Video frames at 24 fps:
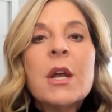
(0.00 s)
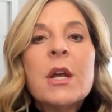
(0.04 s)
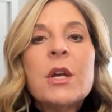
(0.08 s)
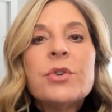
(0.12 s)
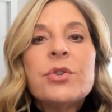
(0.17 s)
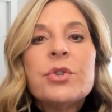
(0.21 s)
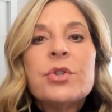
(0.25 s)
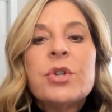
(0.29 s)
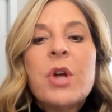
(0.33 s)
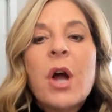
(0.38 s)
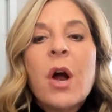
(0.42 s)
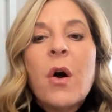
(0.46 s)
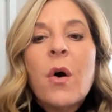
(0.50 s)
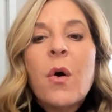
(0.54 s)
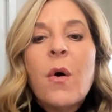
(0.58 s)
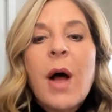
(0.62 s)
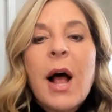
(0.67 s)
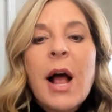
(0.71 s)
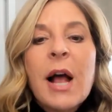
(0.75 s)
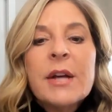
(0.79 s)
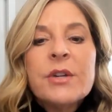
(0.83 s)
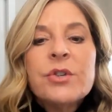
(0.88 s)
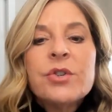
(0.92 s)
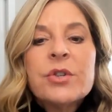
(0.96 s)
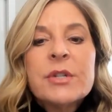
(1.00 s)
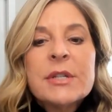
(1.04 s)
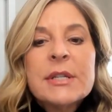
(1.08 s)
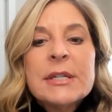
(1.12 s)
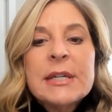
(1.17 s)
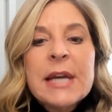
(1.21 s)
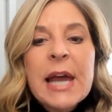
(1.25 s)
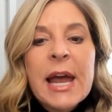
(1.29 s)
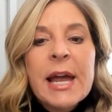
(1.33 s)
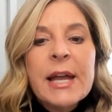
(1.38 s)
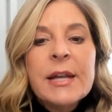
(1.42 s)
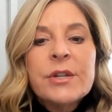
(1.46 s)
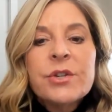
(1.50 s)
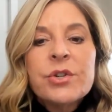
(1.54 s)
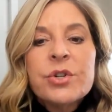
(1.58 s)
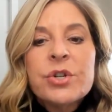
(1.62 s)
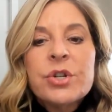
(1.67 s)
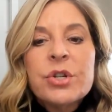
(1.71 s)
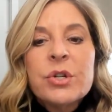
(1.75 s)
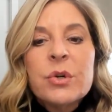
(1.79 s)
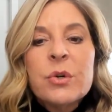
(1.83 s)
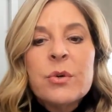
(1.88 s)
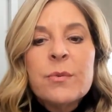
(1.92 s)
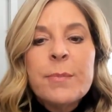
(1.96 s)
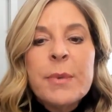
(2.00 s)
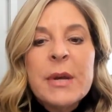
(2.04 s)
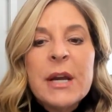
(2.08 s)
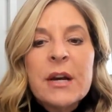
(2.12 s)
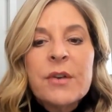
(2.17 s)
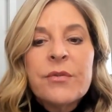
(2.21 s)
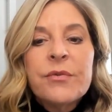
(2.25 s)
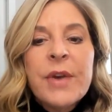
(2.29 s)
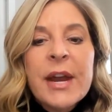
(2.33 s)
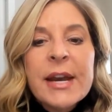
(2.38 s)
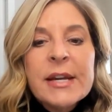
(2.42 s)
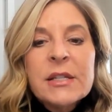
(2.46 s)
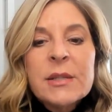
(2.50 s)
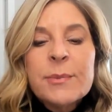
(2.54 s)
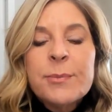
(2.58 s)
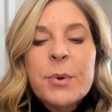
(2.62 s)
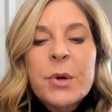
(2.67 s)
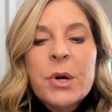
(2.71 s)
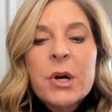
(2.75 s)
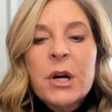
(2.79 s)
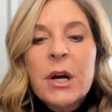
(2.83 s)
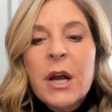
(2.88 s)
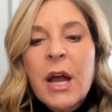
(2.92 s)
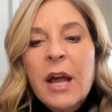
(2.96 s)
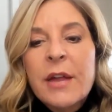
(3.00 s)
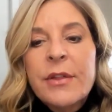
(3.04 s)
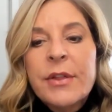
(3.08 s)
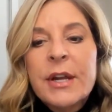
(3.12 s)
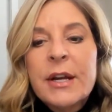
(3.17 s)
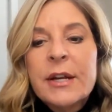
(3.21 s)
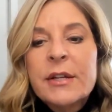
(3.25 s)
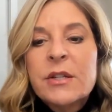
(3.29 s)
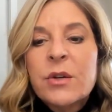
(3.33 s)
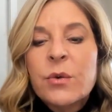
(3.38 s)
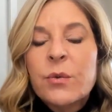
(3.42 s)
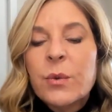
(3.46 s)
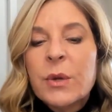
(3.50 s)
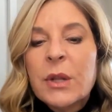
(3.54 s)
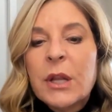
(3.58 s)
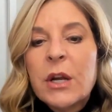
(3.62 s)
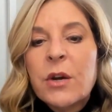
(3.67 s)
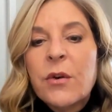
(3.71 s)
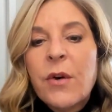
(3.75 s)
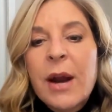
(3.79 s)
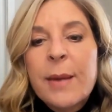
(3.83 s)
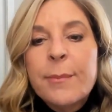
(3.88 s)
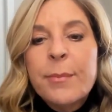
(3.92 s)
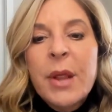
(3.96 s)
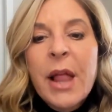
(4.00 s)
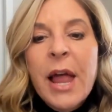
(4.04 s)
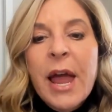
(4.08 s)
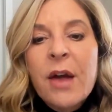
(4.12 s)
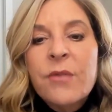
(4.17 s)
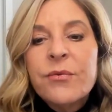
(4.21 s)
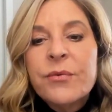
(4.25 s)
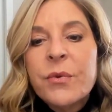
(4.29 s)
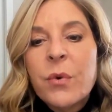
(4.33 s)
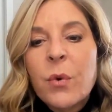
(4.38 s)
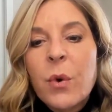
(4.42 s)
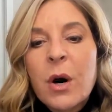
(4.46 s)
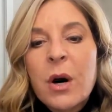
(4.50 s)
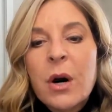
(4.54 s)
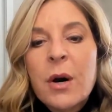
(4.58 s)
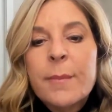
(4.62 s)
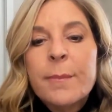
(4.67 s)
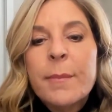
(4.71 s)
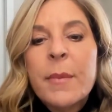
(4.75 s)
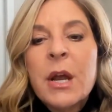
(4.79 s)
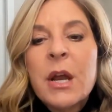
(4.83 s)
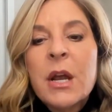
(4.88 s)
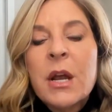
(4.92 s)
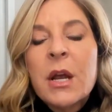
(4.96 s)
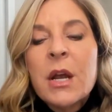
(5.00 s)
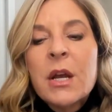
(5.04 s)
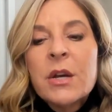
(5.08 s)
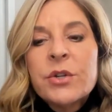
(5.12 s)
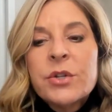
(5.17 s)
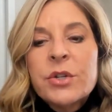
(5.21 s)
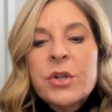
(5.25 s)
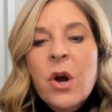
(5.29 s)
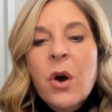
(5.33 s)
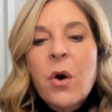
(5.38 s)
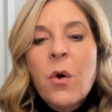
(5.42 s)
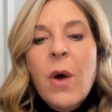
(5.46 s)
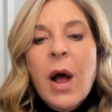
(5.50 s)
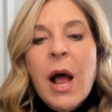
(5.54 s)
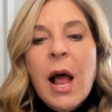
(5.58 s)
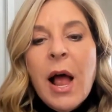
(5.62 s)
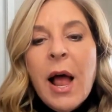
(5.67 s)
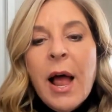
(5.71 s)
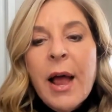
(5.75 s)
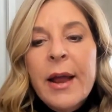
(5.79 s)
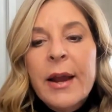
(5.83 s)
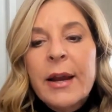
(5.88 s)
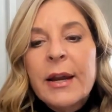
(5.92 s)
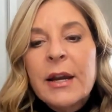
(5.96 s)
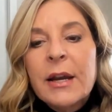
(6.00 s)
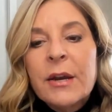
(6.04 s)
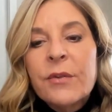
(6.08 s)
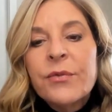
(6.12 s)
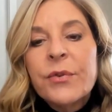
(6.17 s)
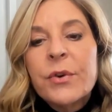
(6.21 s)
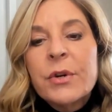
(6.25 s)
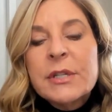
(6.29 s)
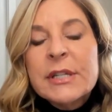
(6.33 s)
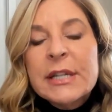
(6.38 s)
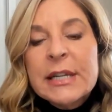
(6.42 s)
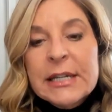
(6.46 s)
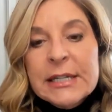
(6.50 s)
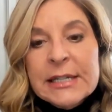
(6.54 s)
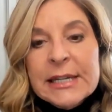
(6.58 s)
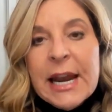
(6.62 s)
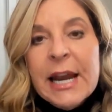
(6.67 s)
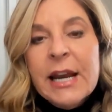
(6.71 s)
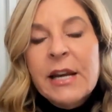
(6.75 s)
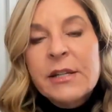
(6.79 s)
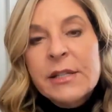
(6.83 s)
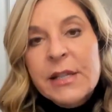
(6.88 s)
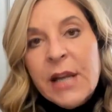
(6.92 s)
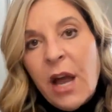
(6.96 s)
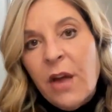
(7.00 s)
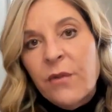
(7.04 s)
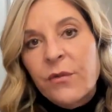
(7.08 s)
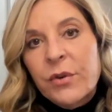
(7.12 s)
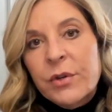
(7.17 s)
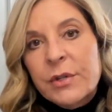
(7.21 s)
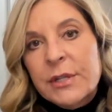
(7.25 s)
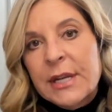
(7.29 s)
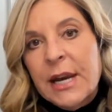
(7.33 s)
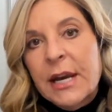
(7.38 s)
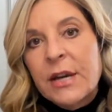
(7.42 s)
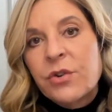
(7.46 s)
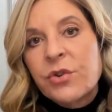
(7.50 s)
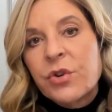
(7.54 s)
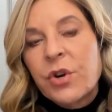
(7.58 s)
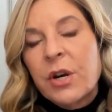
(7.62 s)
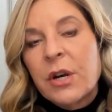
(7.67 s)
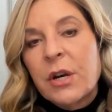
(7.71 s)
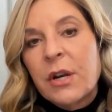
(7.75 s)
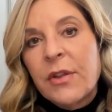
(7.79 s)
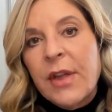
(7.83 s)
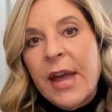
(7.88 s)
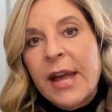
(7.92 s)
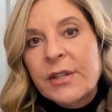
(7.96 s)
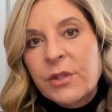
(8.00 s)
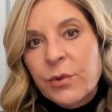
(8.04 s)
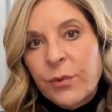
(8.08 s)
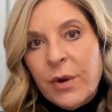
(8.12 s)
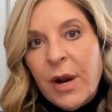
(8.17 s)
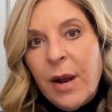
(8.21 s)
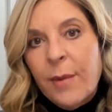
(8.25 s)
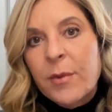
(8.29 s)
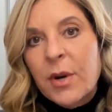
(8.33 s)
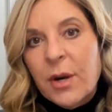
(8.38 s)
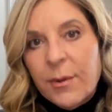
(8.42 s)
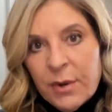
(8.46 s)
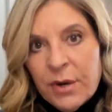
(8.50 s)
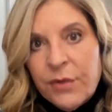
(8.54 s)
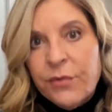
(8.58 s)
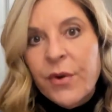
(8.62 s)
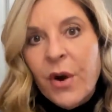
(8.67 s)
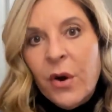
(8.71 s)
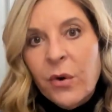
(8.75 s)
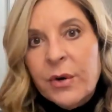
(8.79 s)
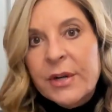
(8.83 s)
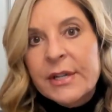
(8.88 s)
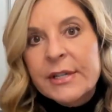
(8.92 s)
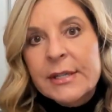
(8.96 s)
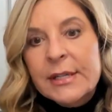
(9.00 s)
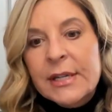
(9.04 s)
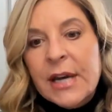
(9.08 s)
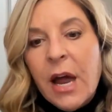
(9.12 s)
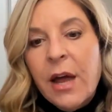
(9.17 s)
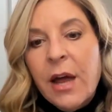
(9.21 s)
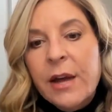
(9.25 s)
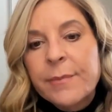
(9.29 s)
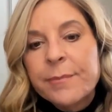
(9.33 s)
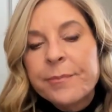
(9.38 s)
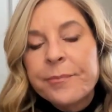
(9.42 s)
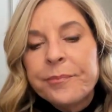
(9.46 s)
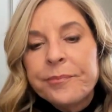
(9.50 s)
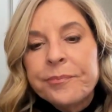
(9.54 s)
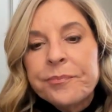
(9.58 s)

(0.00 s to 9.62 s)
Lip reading: So I just tend to pick Facebook. I think it's a really great platform. So for today's conversation, that's what I'm going to be focused on.